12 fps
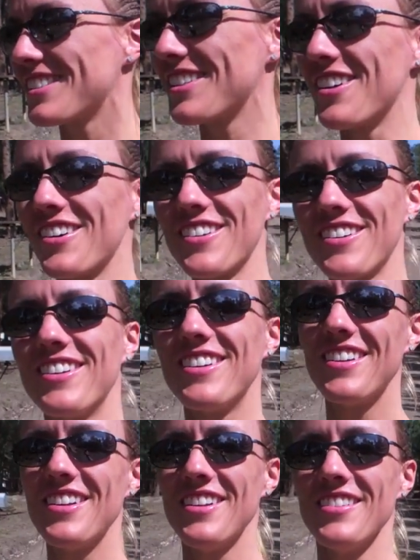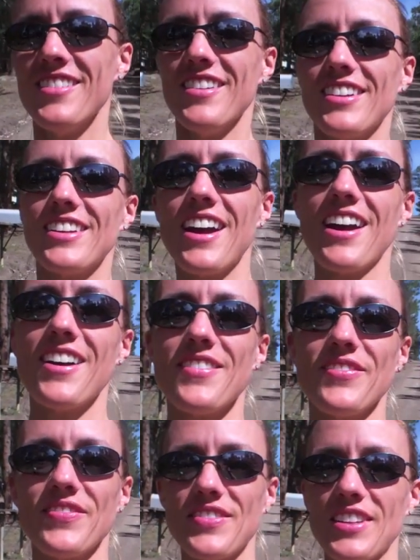so, yeah,
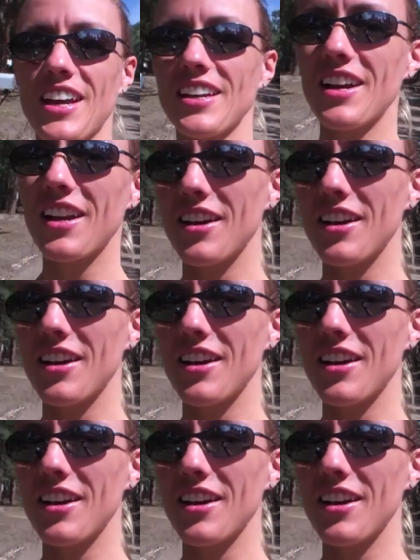I got